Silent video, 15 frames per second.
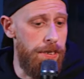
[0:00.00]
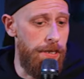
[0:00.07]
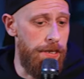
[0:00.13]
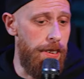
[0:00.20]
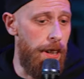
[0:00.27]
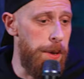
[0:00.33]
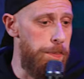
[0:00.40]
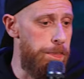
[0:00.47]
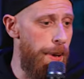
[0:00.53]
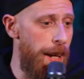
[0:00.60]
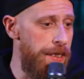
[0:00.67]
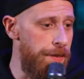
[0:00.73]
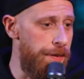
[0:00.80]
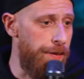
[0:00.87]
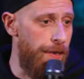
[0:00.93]
just looked like
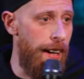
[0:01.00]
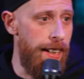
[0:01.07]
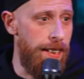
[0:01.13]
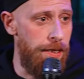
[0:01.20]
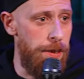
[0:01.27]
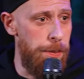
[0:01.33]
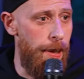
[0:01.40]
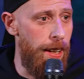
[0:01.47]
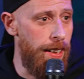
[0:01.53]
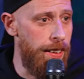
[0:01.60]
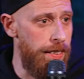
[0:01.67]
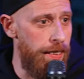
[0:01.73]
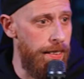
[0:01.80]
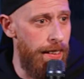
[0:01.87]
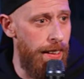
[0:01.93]
Ben Franklin back
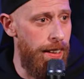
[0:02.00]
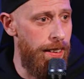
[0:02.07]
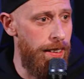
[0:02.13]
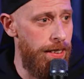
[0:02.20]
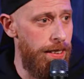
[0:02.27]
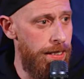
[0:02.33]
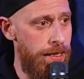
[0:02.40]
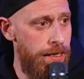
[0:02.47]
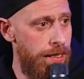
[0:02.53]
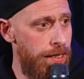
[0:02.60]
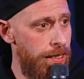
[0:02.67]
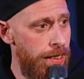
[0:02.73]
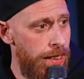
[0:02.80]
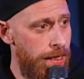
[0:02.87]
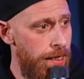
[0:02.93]
in the day.
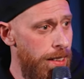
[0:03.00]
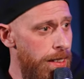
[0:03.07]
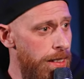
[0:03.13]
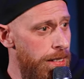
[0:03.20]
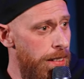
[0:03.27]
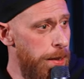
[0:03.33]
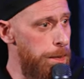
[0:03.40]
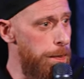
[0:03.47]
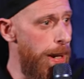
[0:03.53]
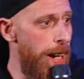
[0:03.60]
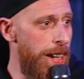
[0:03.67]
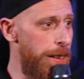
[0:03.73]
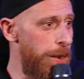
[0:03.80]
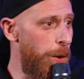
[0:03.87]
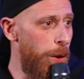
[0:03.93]
Like
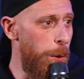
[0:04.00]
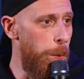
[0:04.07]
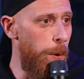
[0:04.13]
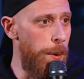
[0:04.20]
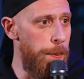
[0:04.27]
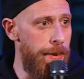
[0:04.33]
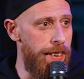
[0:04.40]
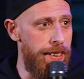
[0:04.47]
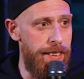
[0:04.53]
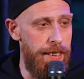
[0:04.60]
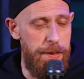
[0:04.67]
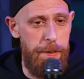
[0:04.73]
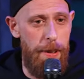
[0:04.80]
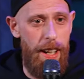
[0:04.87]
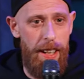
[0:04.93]
man or woman, it
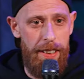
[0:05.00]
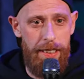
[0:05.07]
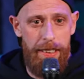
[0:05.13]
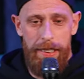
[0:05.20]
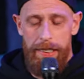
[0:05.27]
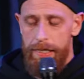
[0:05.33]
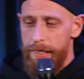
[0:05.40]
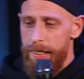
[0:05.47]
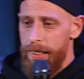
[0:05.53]
didn't matter.